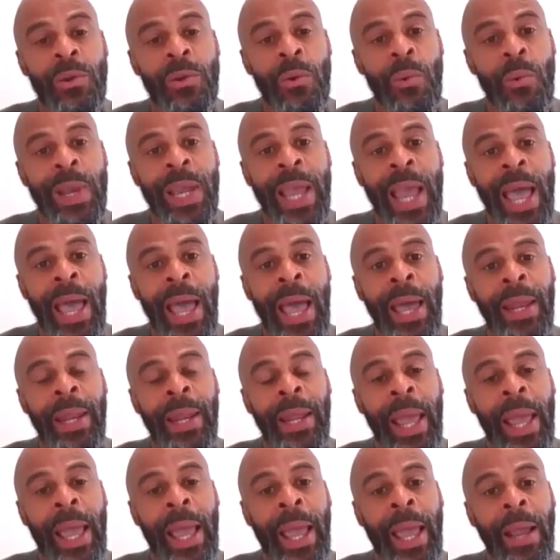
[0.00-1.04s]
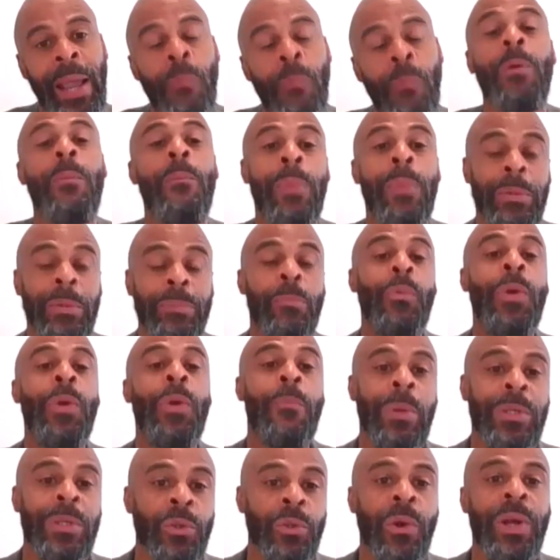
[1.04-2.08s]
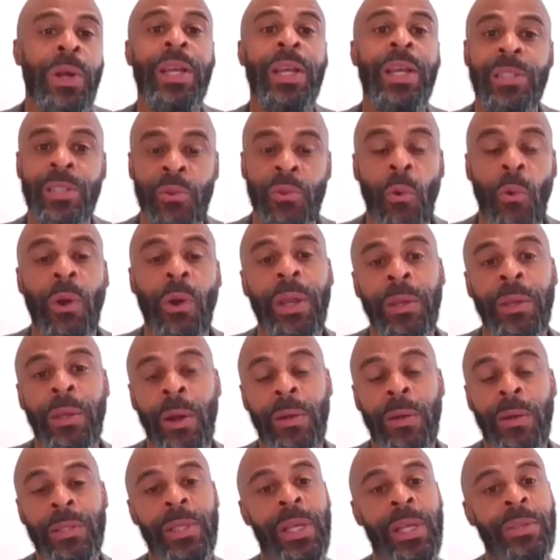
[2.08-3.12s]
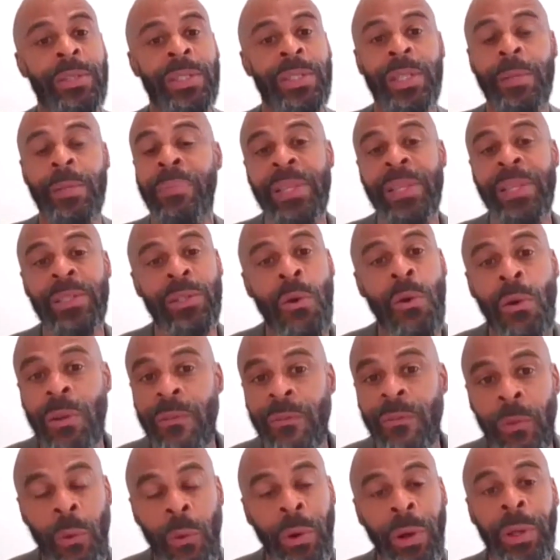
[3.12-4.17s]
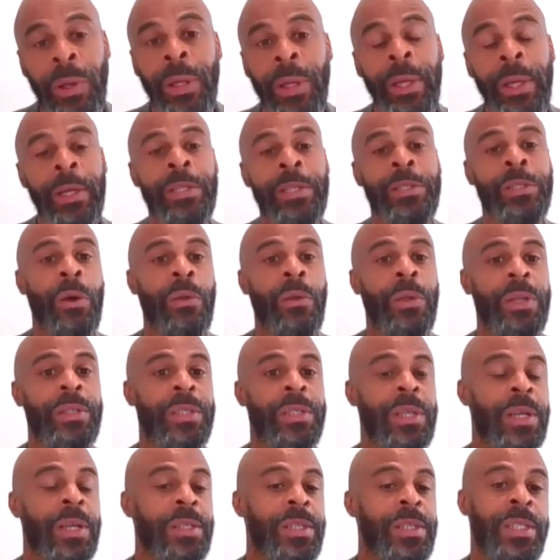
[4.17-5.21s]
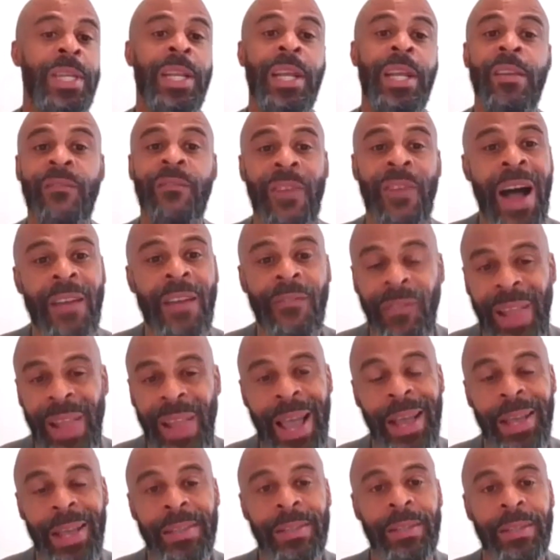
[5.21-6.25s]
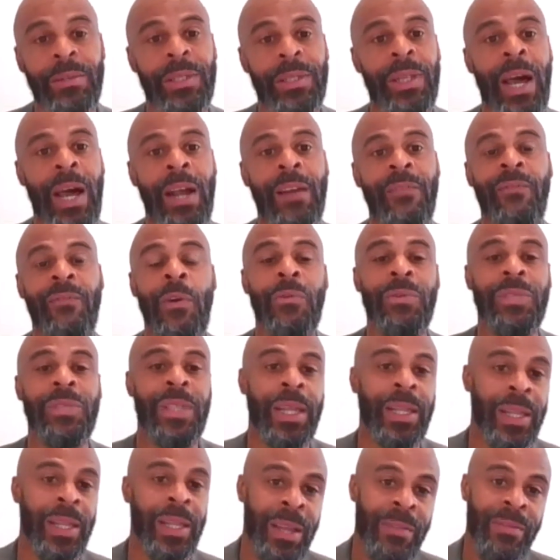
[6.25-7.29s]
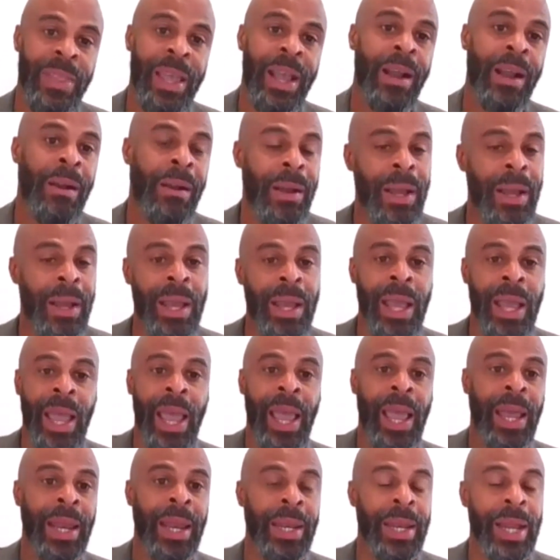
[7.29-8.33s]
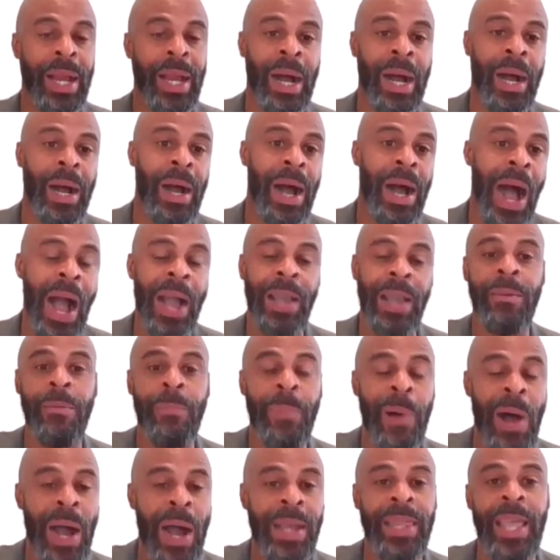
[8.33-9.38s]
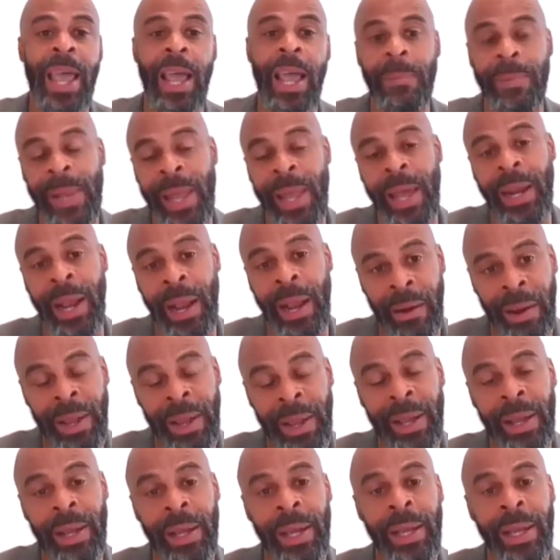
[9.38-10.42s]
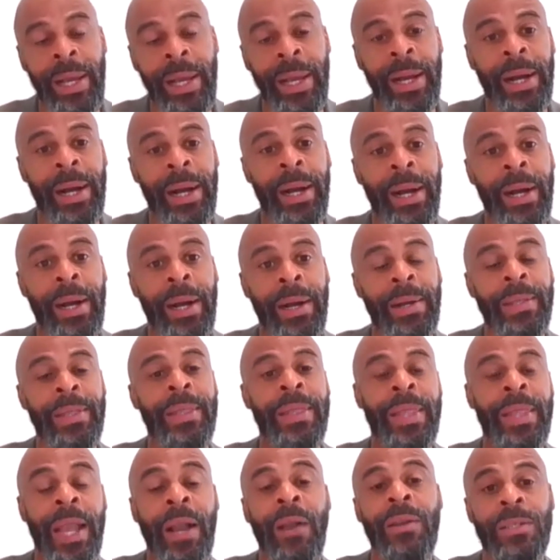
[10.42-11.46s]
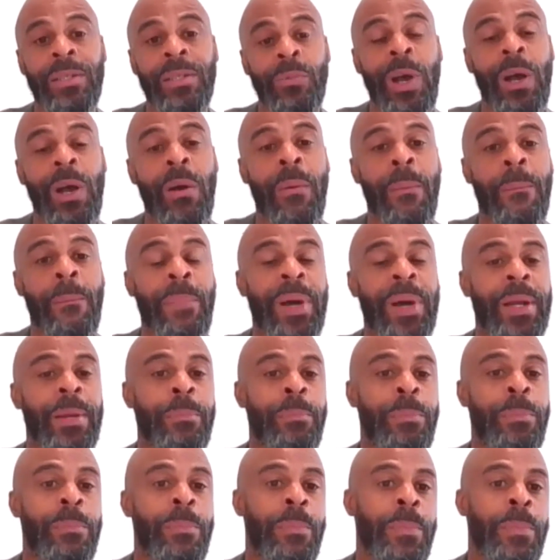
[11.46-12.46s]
to, we had a, we're, we're majority historic, you know, it's, it's in Pensacola, Florida. So it's a city of five flags. There's a lot of folks that live there and uh, occupy that, that area uh, there as well. But,